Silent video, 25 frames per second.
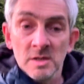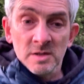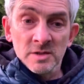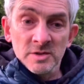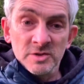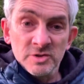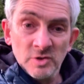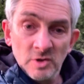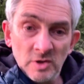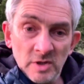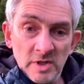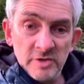
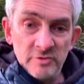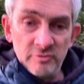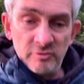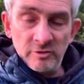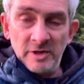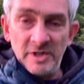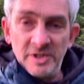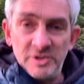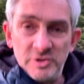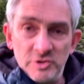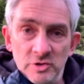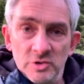So I
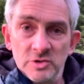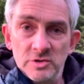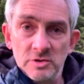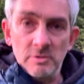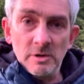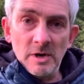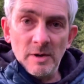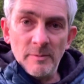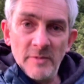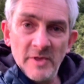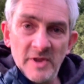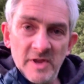literally just
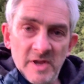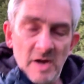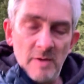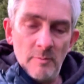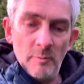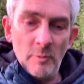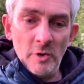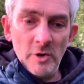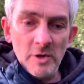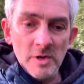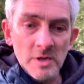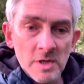grabbed the
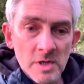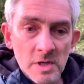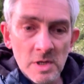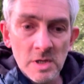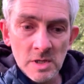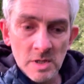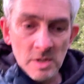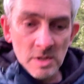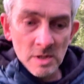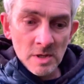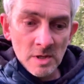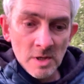camera,
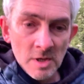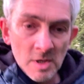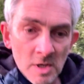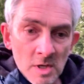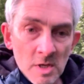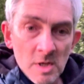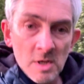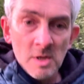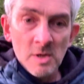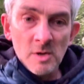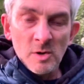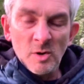
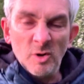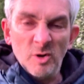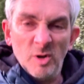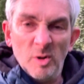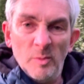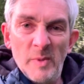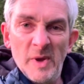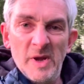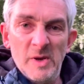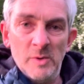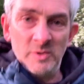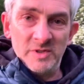all the
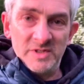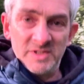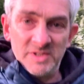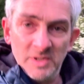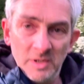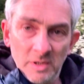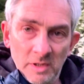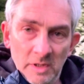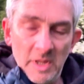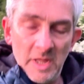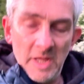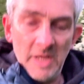bait was
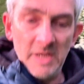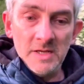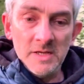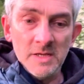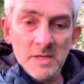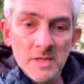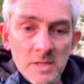still there.